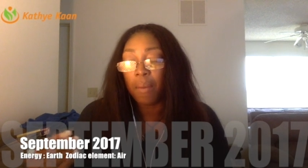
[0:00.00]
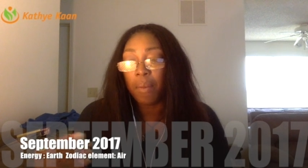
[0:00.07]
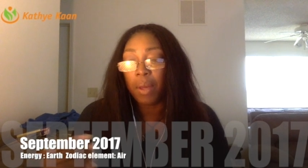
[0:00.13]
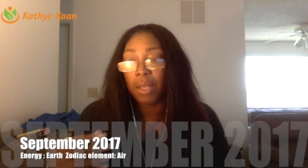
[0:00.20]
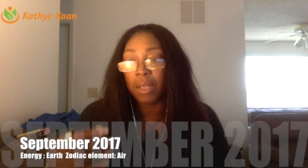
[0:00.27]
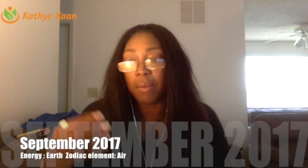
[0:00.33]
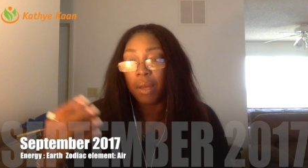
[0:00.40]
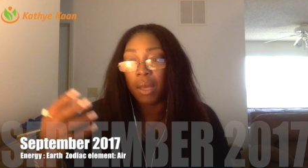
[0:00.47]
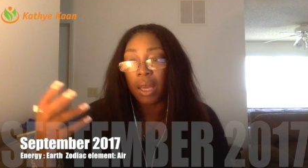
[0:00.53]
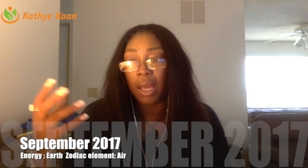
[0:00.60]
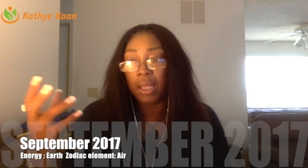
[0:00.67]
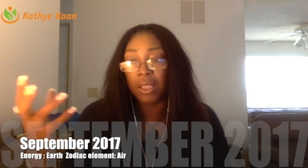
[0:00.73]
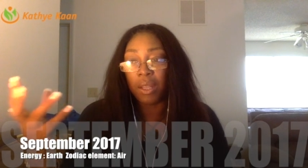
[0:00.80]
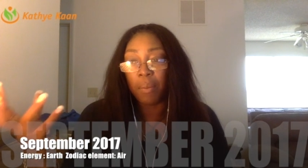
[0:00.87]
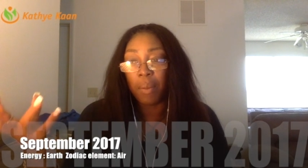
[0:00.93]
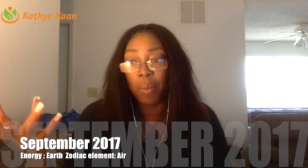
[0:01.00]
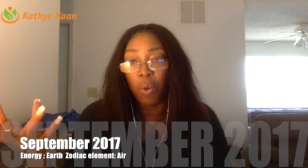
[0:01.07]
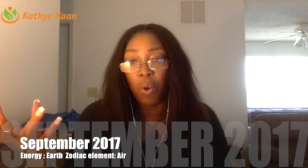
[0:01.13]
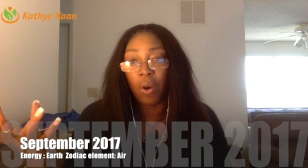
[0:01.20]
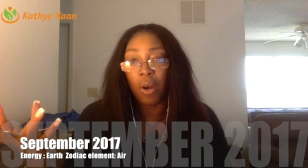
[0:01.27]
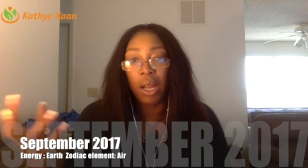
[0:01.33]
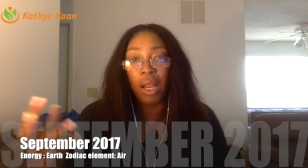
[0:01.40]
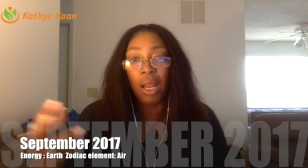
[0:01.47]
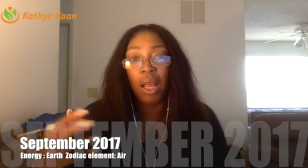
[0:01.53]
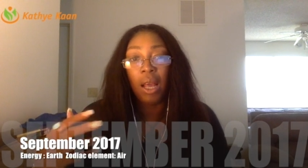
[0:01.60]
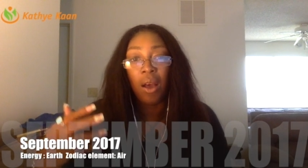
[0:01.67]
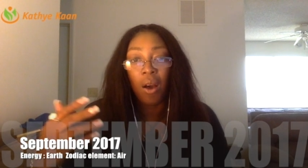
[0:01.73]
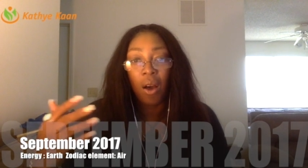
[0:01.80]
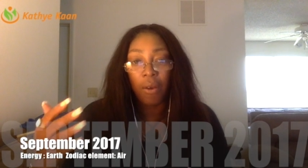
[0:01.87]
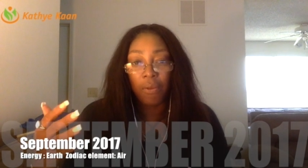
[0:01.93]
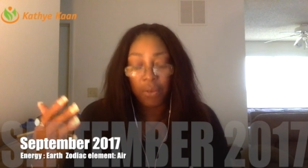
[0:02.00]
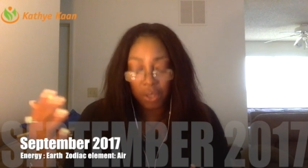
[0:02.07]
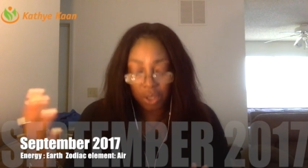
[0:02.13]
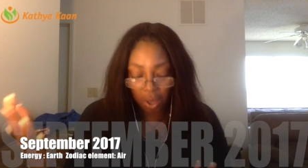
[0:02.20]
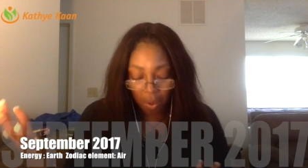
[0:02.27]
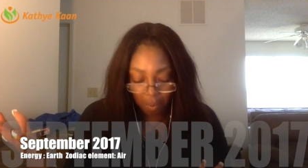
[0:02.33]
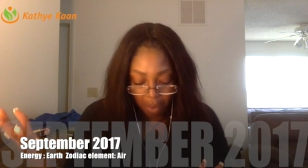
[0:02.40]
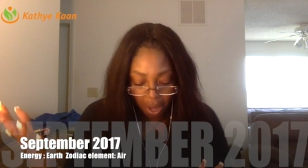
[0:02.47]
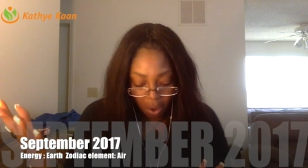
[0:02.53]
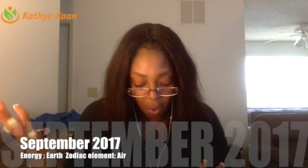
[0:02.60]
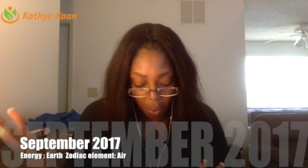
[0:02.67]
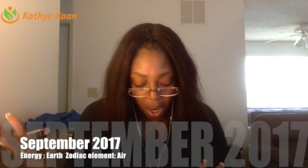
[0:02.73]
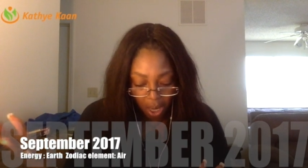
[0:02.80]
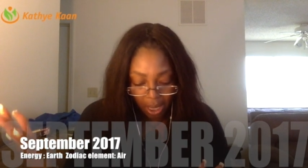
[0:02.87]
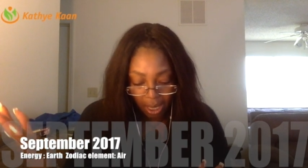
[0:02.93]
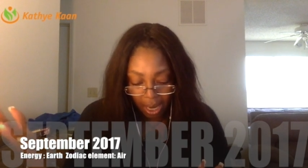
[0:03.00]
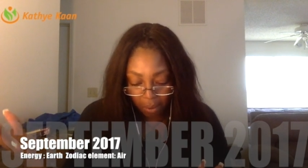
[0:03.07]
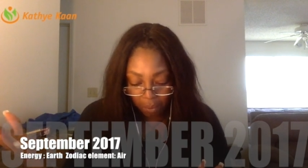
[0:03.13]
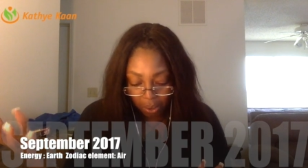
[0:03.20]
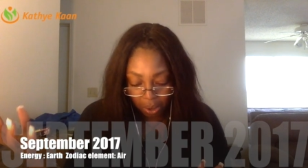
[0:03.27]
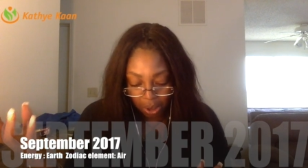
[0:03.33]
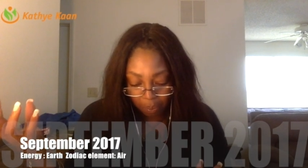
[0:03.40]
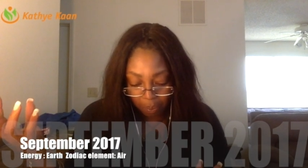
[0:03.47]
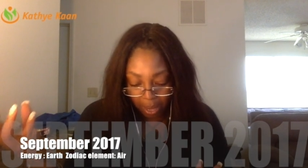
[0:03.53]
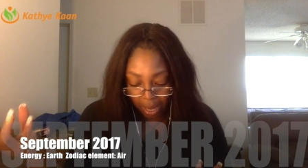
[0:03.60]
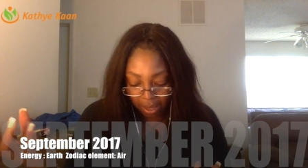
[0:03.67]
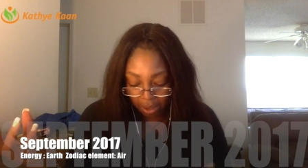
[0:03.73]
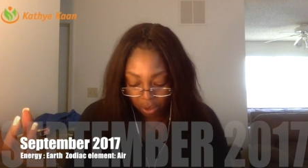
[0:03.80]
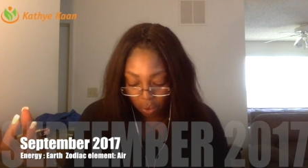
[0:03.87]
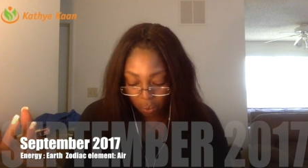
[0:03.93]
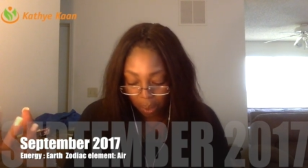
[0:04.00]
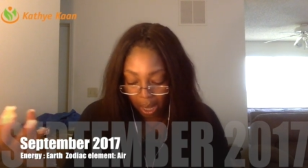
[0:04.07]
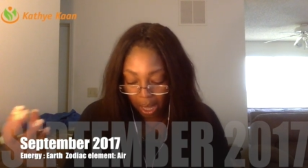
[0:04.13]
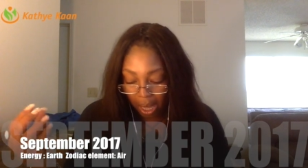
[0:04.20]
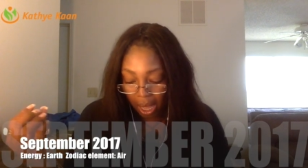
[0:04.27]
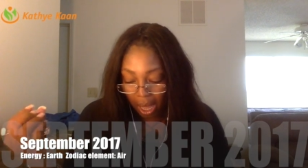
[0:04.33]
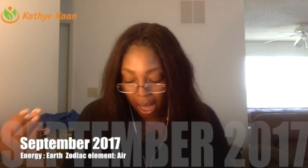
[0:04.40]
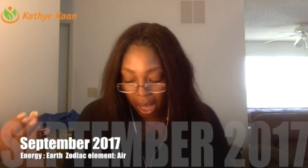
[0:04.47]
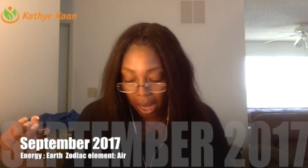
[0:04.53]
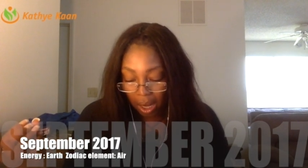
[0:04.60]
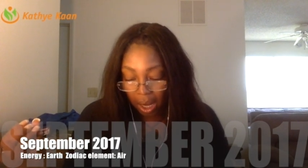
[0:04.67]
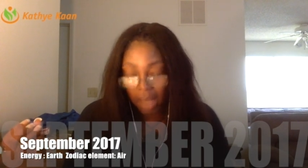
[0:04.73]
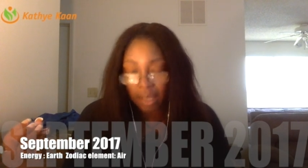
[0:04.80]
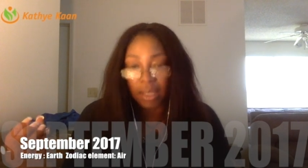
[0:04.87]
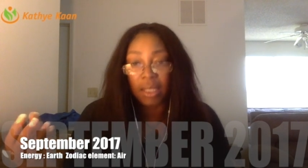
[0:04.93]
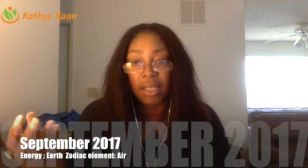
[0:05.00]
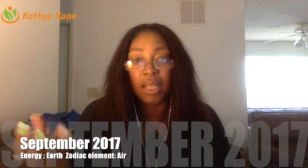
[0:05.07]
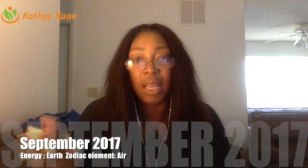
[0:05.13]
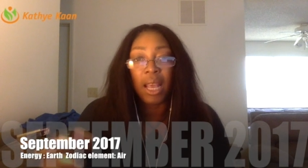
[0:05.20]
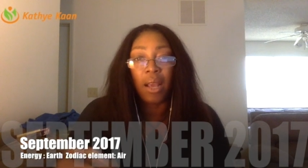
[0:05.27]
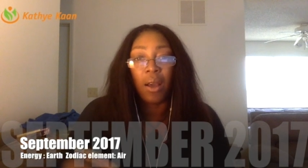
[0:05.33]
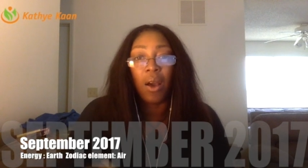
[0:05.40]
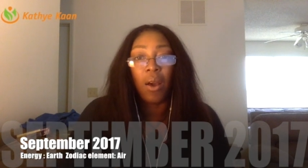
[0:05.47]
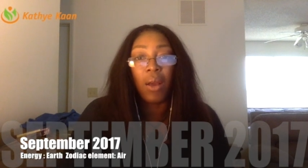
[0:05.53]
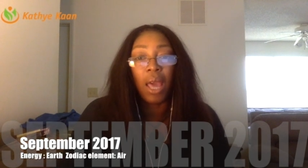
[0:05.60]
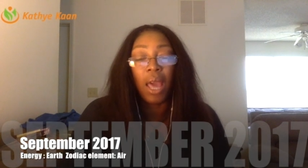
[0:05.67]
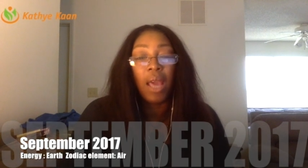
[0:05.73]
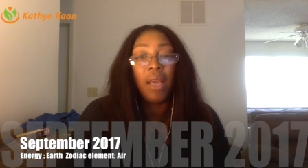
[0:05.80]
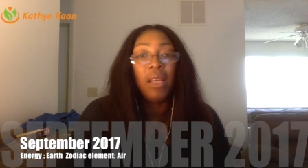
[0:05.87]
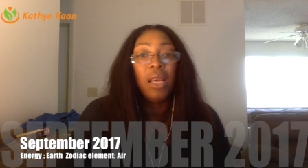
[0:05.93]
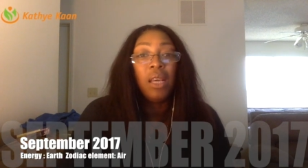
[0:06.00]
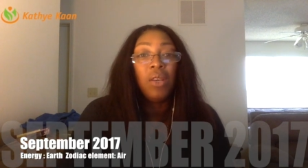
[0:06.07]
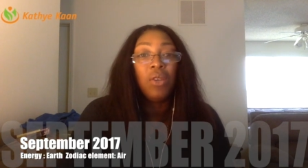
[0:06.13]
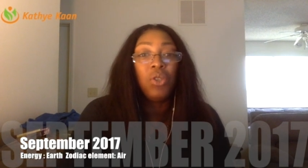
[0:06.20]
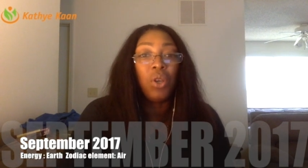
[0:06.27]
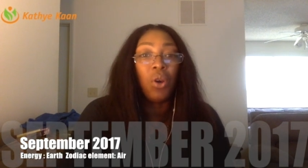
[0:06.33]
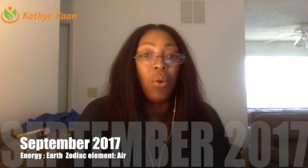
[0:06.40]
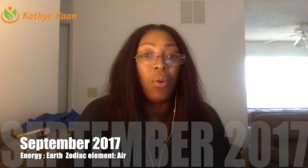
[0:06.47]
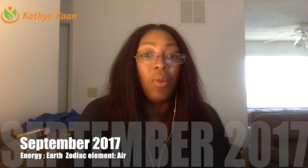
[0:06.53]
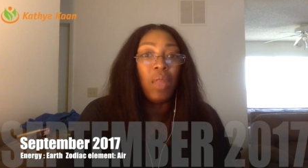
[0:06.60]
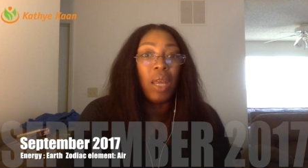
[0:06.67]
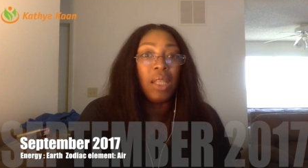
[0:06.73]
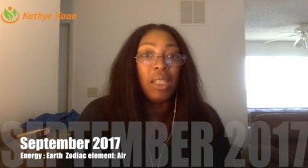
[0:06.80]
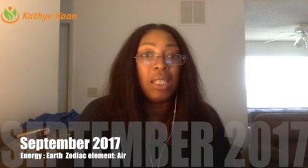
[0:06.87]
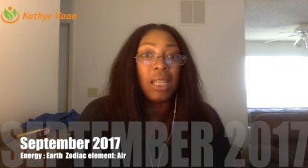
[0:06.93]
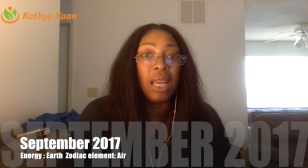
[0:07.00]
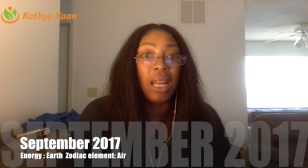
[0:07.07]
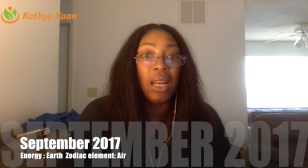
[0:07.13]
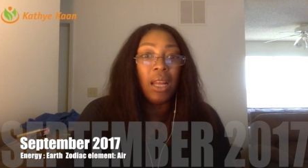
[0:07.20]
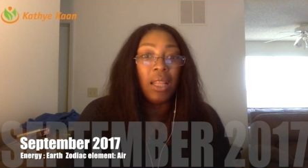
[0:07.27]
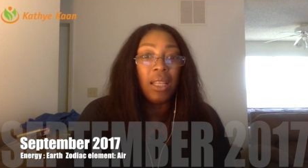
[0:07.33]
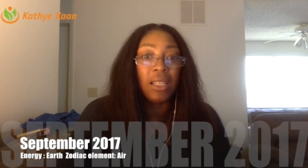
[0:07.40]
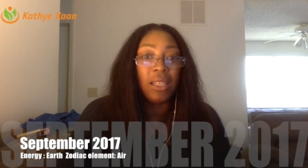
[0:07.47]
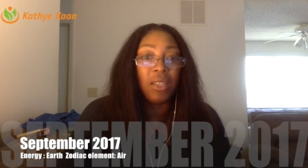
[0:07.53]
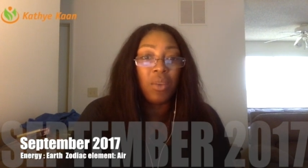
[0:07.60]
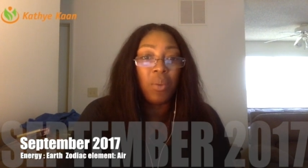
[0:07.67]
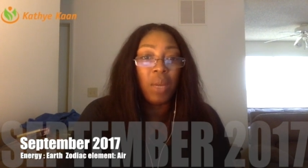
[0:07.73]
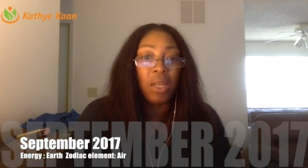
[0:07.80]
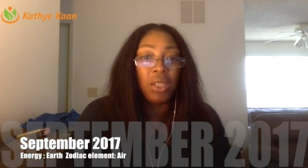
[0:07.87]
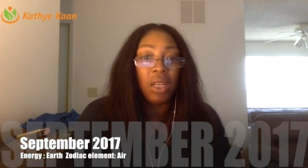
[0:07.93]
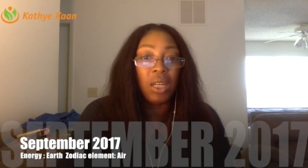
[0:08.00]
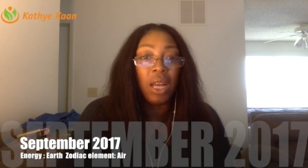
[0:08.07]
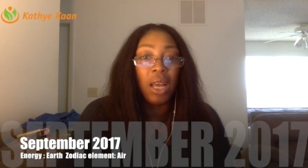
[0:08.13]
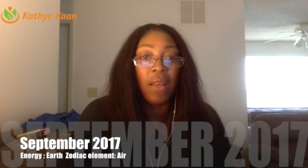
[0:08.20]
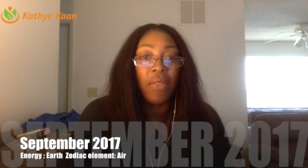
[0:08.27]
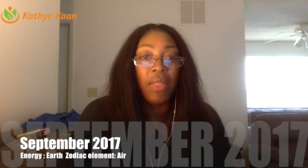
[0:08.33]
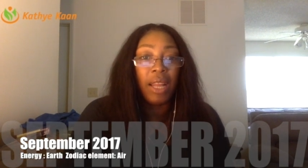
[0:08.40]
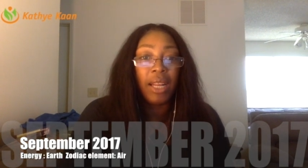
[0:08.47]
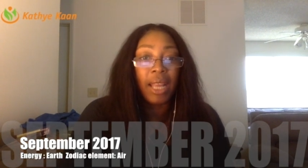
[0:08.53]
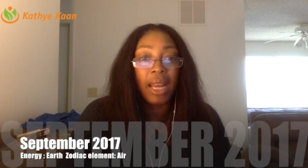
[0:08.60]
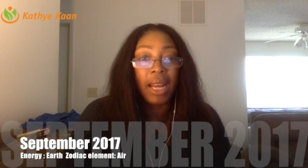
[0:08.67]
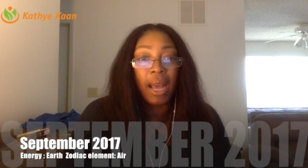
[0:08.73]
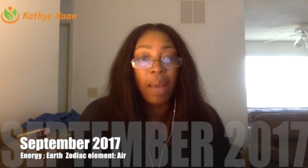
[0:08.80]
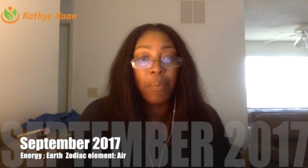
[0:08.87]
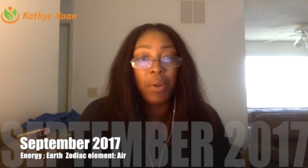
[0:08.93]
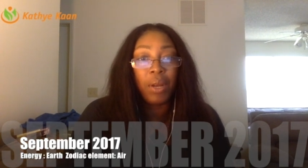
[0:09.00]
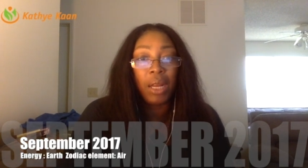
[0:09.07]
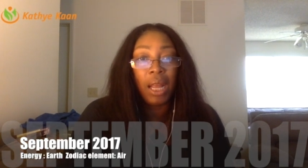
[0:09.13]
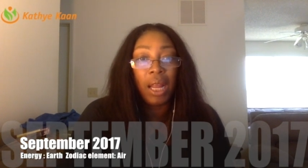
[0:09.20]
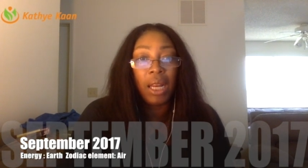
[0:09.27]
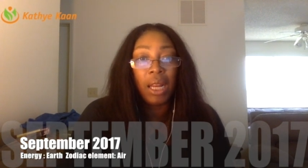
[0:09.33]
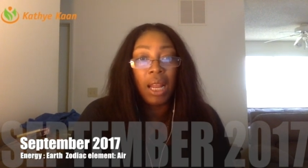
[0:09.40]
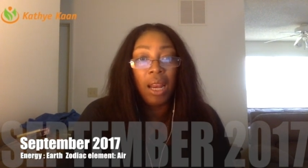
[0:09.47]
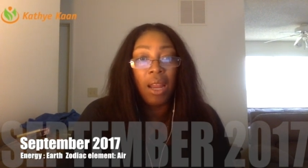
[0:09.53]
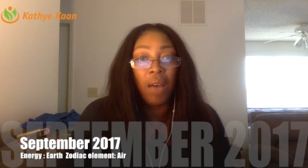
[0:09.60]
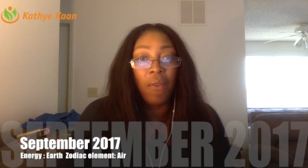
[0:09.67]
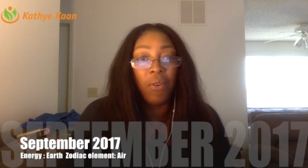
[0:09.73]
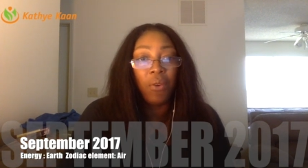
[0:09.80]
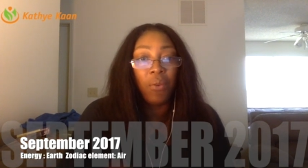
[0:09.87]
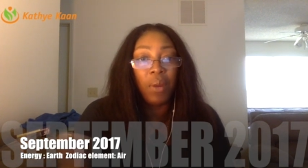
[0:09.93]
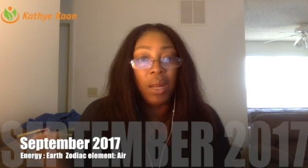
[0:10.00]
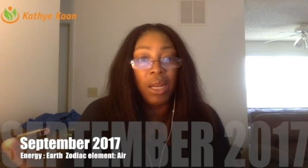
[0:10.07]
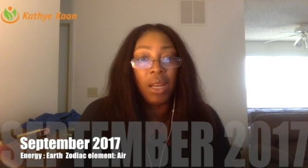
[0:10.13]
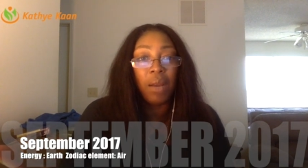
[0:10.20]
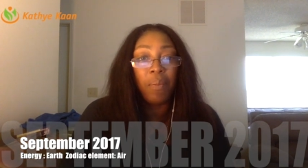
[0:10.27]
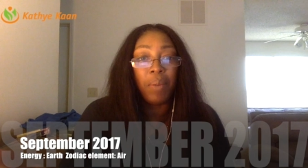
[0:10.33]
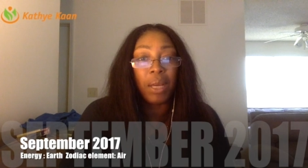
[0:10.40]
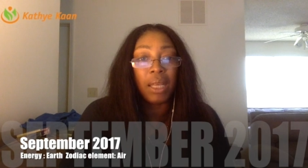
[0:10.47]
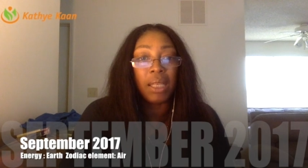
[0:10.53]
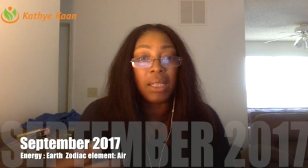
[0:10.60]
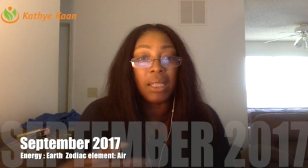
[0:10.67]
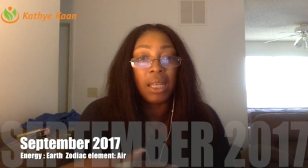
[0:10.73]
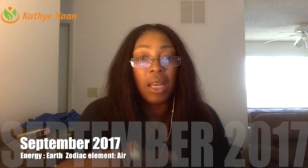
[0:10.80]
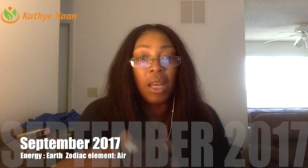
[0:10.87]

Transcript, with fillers: is the memorial of someone that was passed away, a lost thing. Okay, so that's another situation that can happen in the love arena, because